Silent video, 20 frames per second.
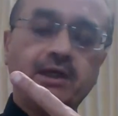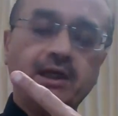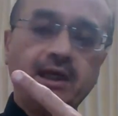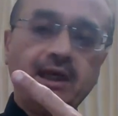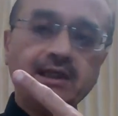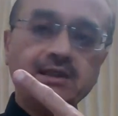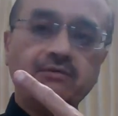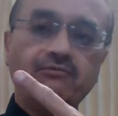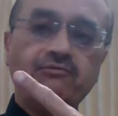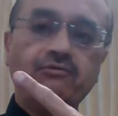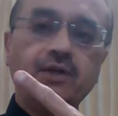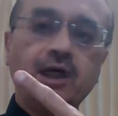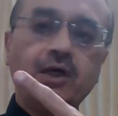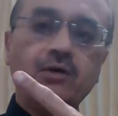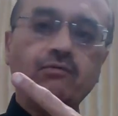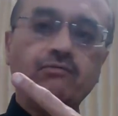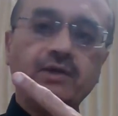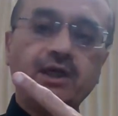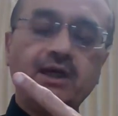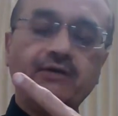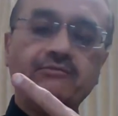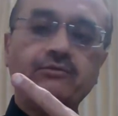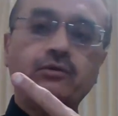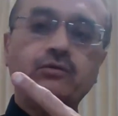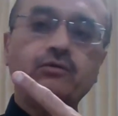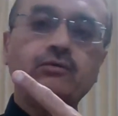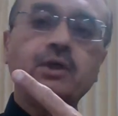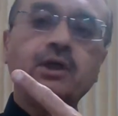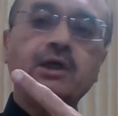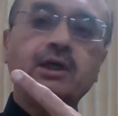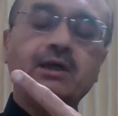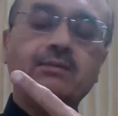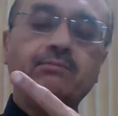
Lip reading: But as of now, we have to